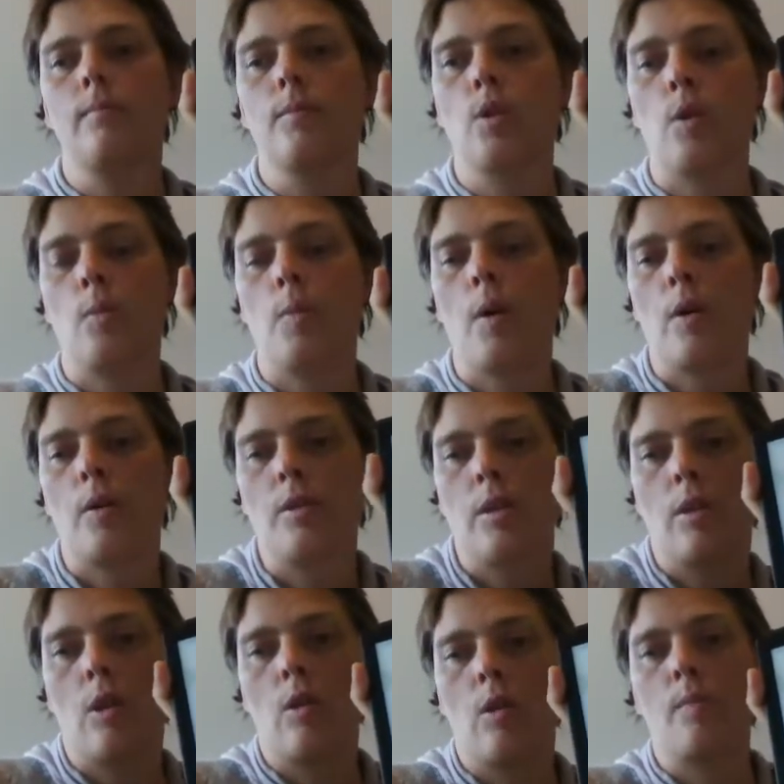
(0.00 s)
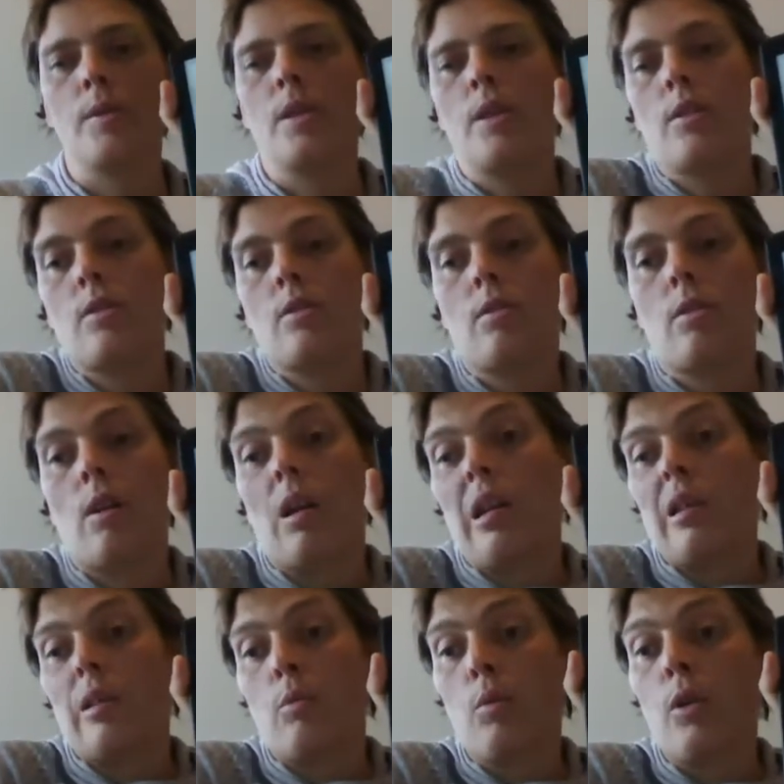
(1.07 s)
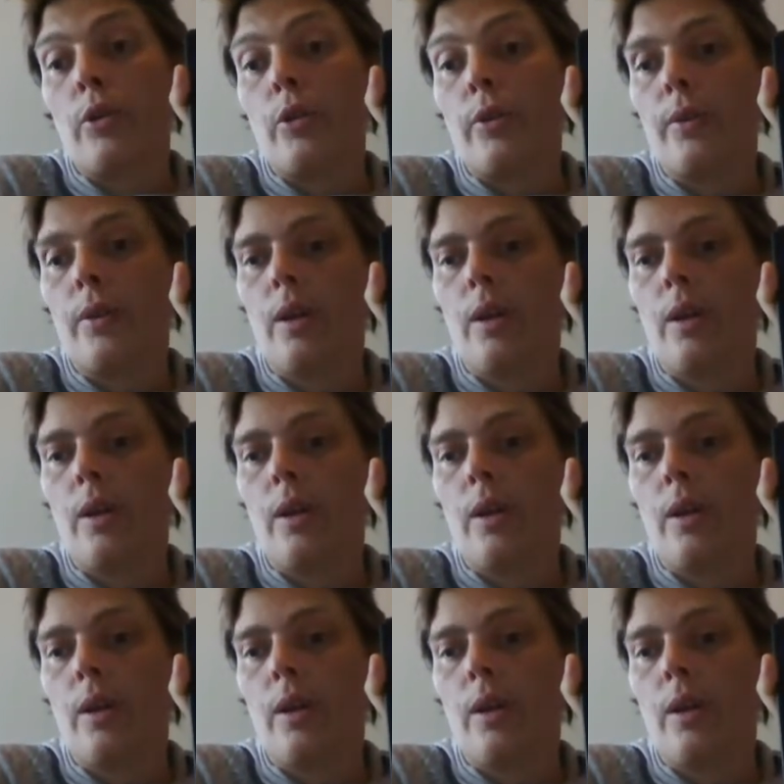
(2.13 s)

took part in a competition and won.